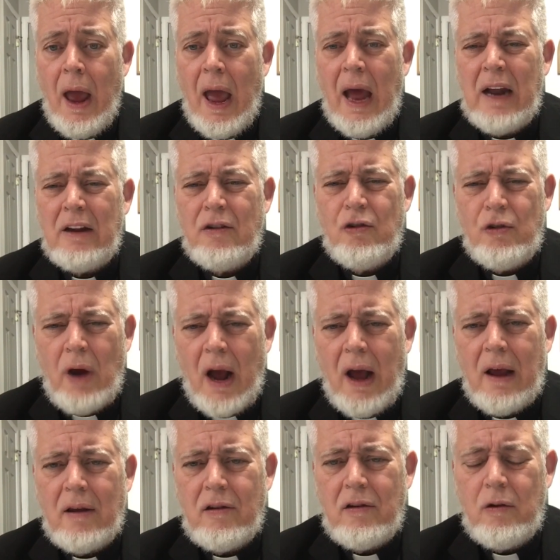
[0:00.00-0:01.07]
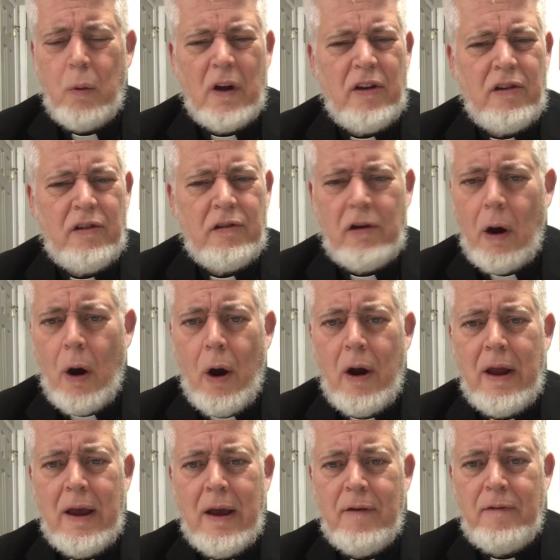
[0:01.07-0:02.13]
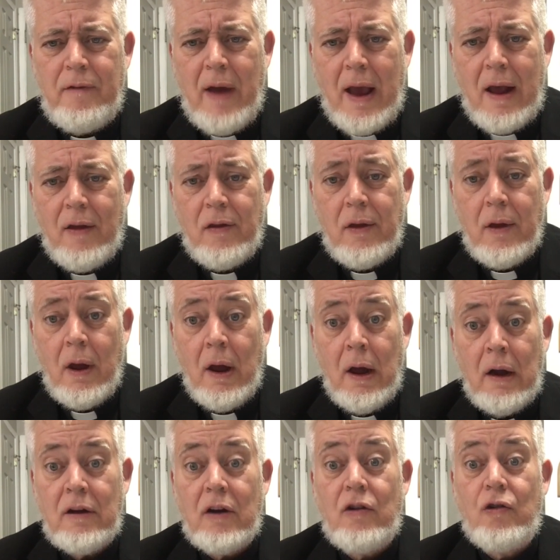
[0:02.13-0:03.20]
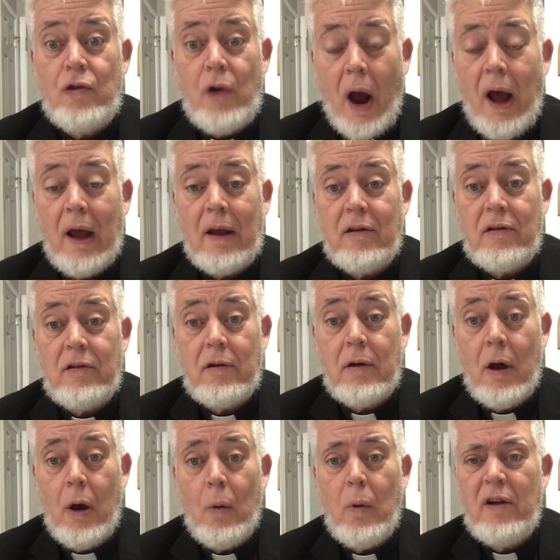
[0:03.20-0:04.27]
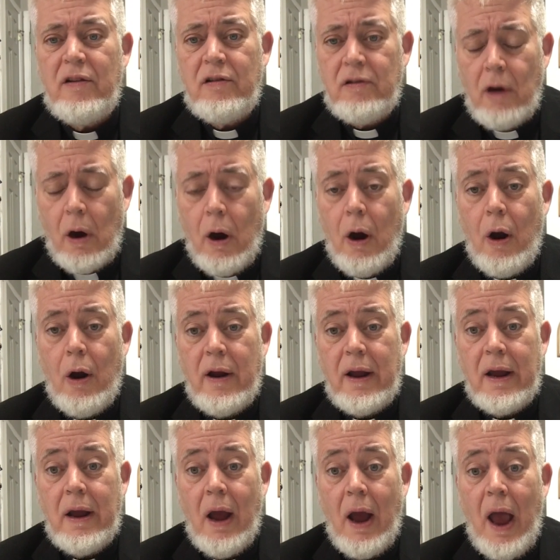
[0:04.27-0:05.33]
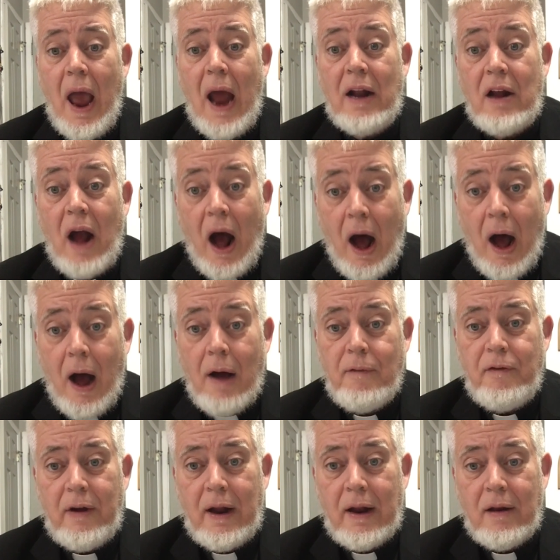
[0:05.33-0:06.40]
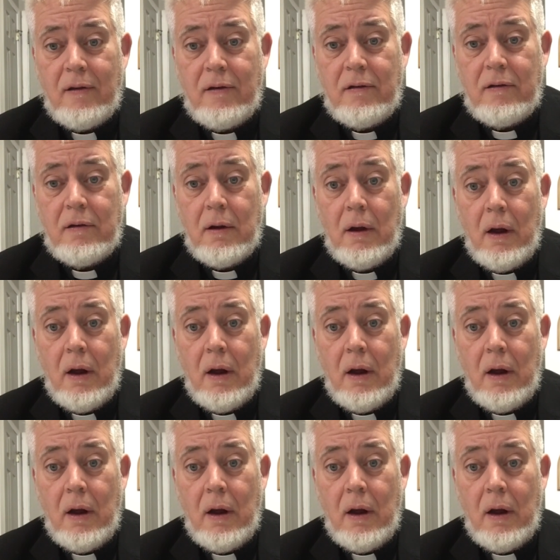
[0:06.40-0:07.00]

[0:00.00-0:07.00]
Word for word: and trust with surety of faith, to trust with surety and confidence